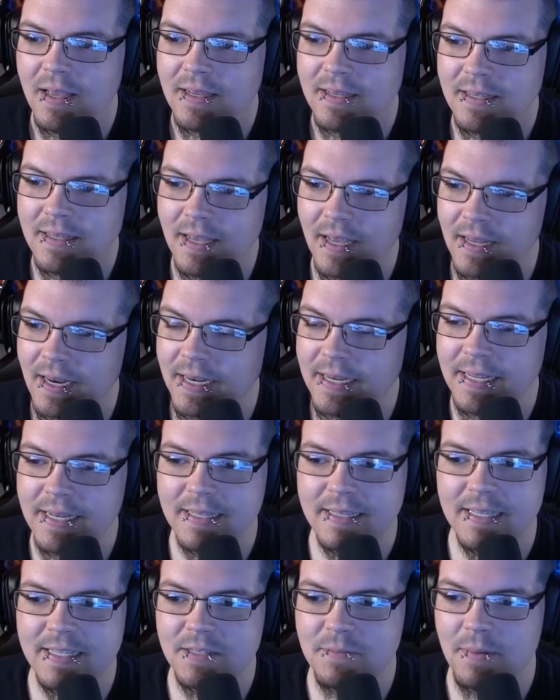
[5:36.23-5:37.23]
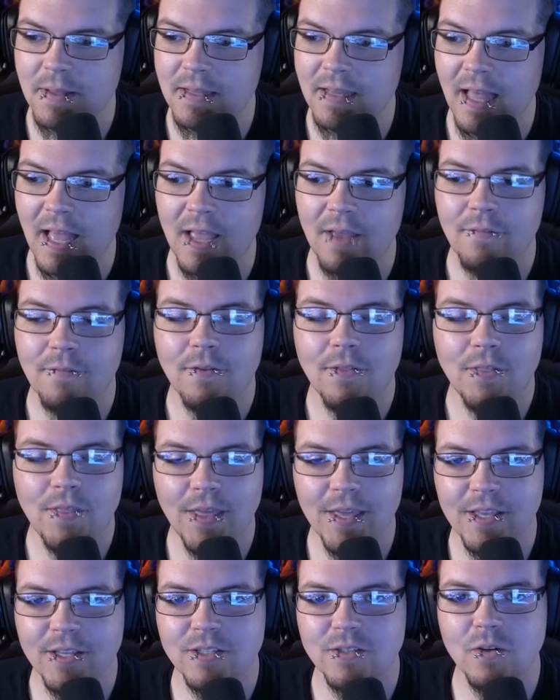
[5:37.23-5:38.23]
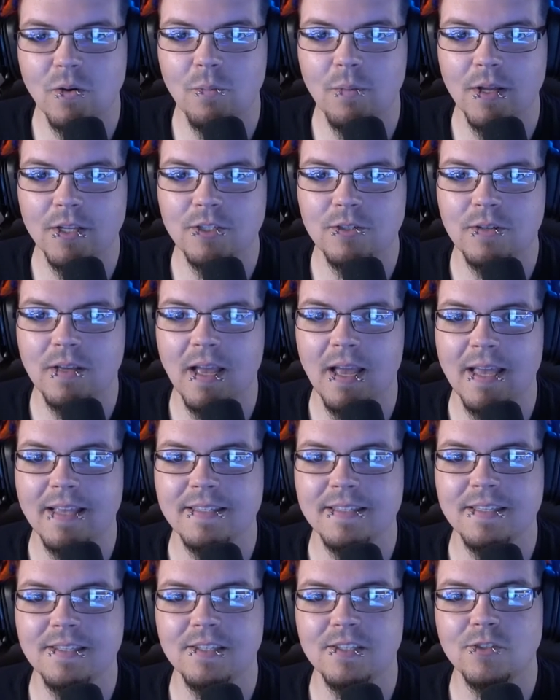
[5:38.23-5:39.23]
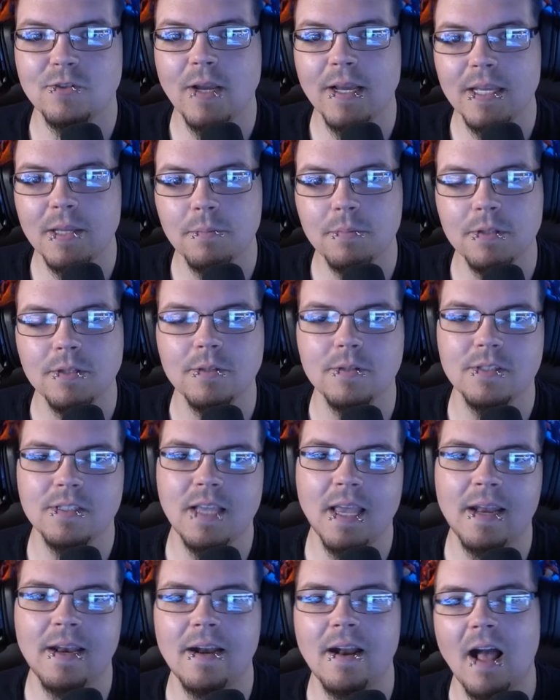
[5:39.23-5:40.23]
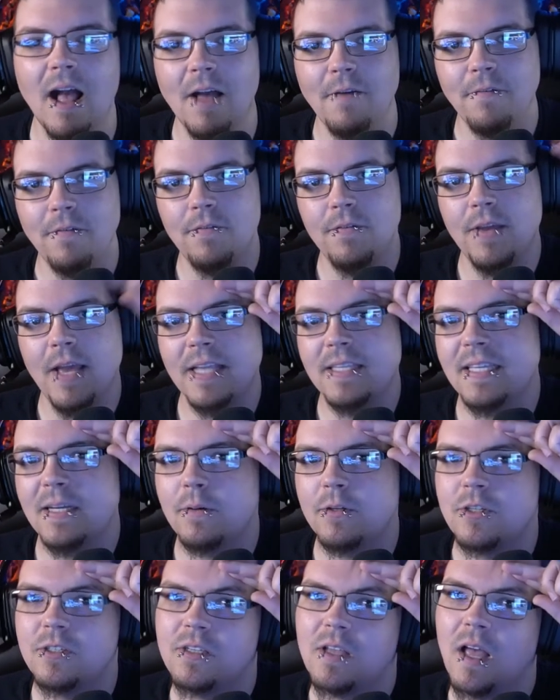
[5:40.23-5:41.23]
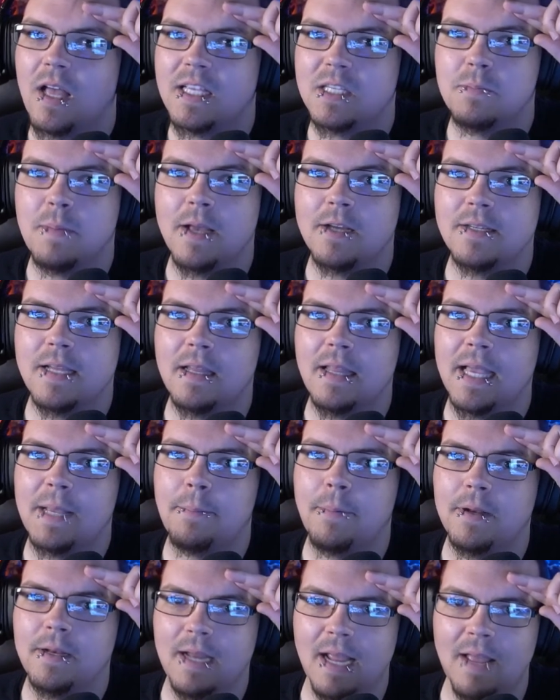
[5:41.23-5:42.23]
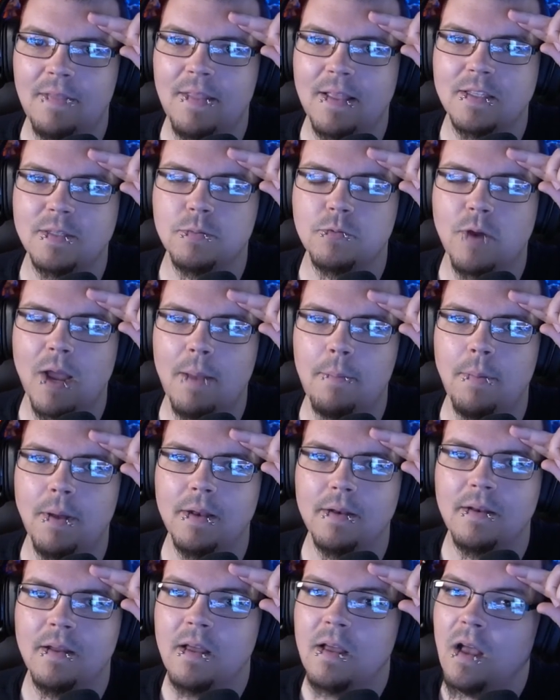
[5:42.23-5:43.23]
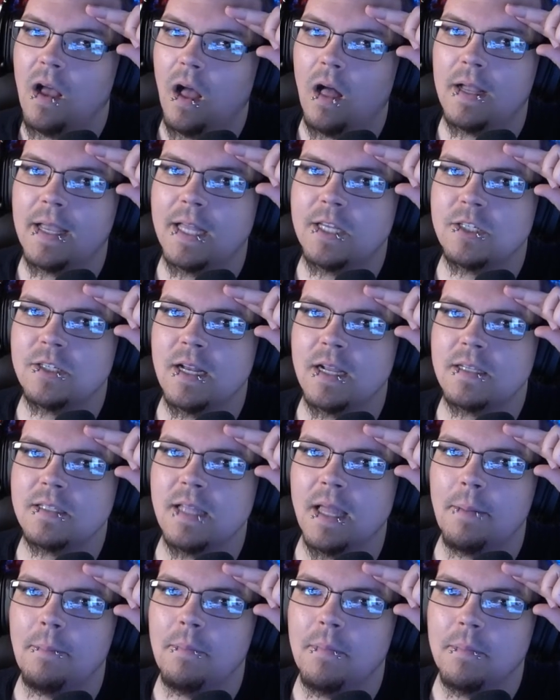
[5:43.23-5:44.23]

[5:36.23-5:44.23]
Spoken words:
God, I needed these in my life. Thank you so much, you guys. This is StrikingBlue signing off. If you guys like what you saw, smash that like button and that subscribe button. I'll catch you next time.